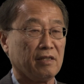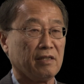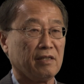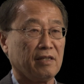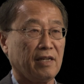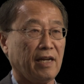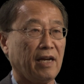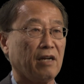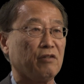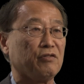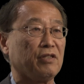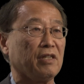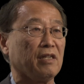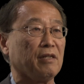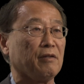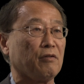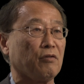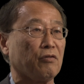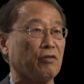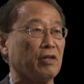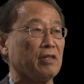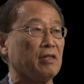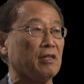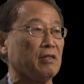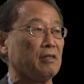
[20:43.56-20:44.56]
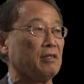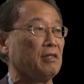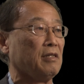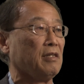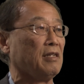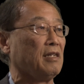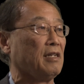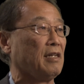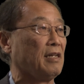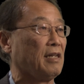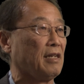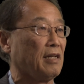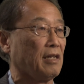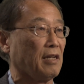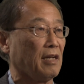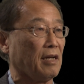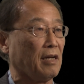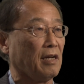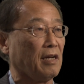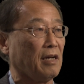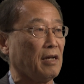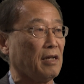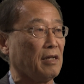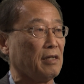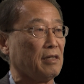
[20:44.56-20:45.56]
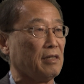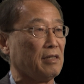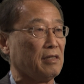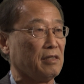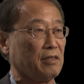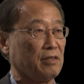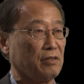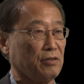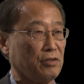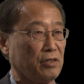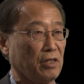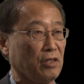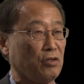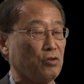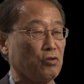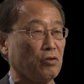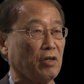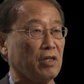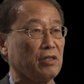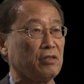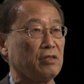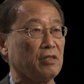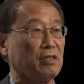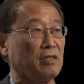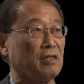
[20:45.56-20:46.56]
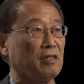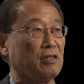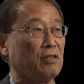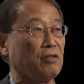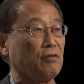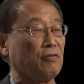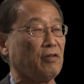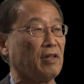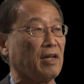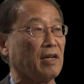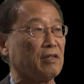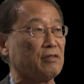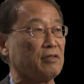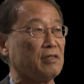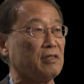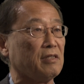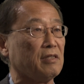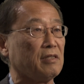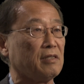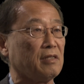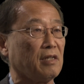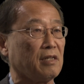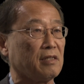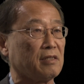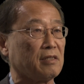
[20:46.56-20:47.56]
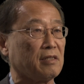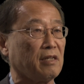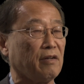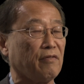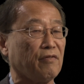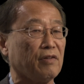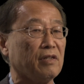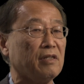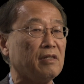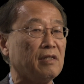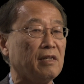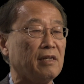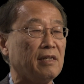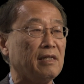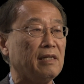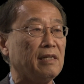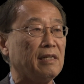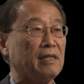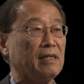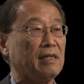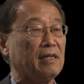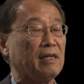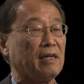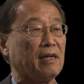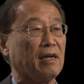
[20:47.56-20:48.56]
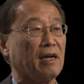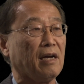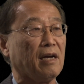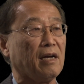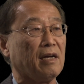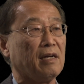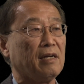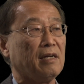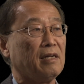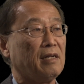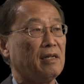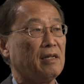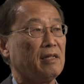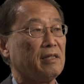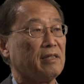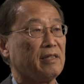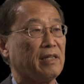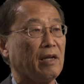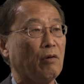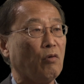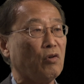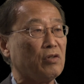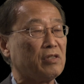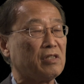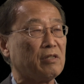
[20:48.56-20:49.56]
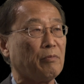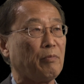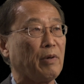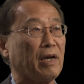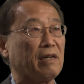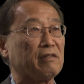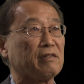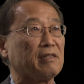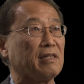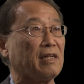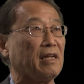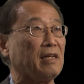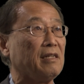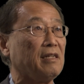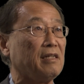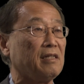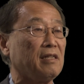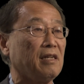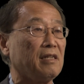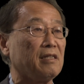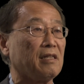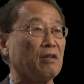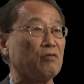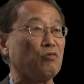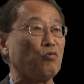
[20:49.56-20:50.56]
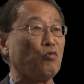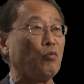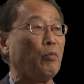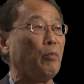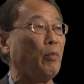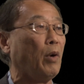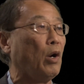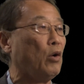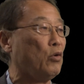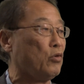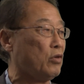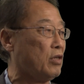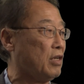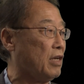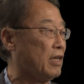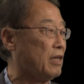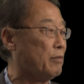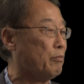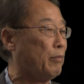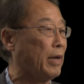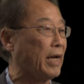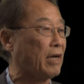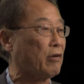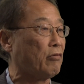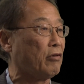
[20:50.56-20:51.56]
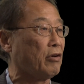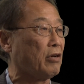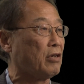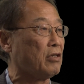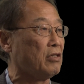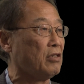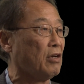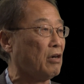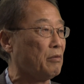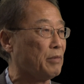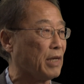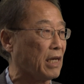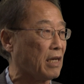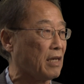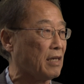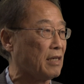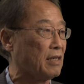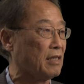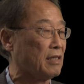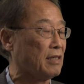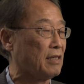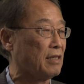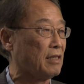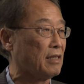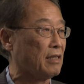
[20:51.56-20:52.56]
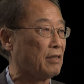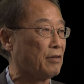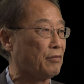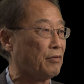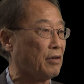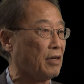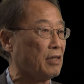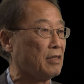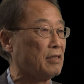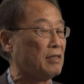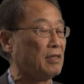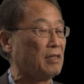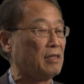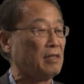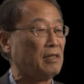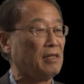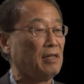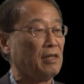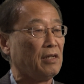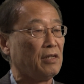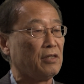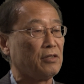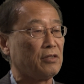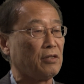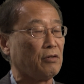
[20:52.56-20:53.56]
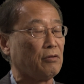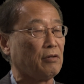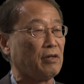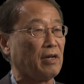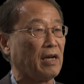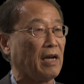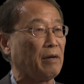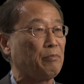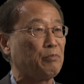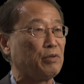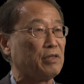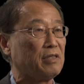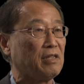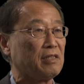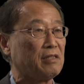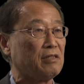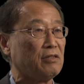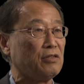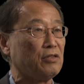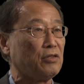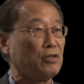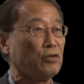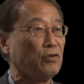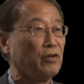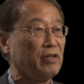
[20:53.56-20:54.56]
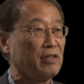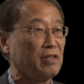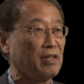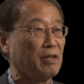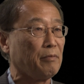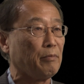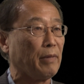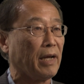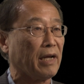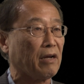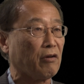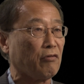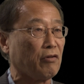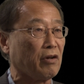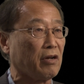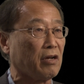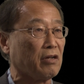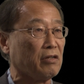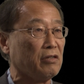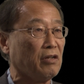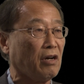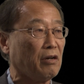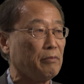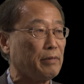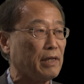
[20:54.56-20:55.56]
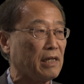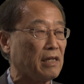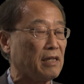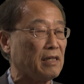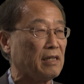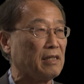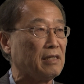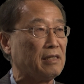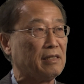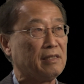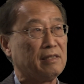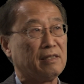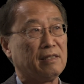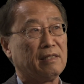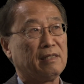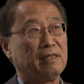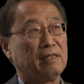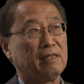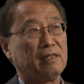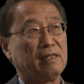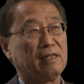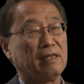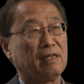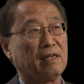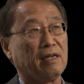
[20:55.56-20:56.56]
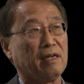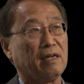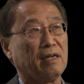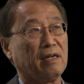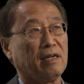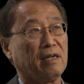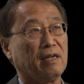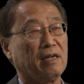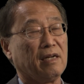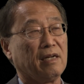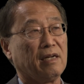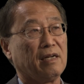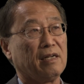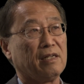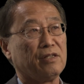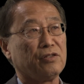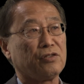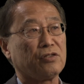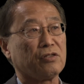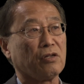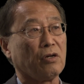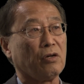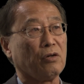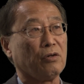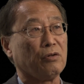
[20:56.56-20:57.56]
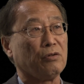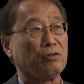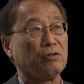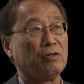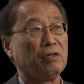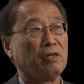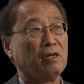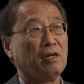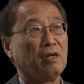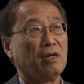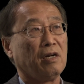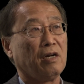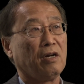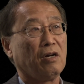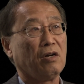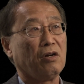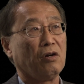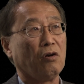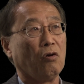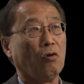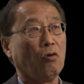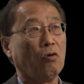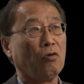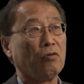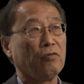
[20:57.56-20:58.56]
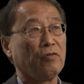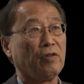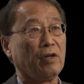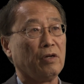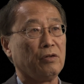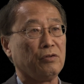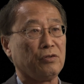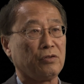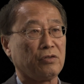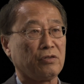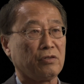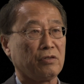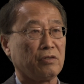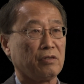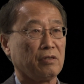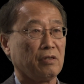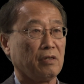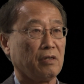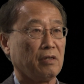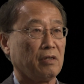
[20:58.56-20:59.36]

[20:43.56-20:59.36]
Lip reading: housing credit situation in 2006-07, that was about anything that remotely macroeconomic, right? So APRA doesn't do anything macroeconomic. So all those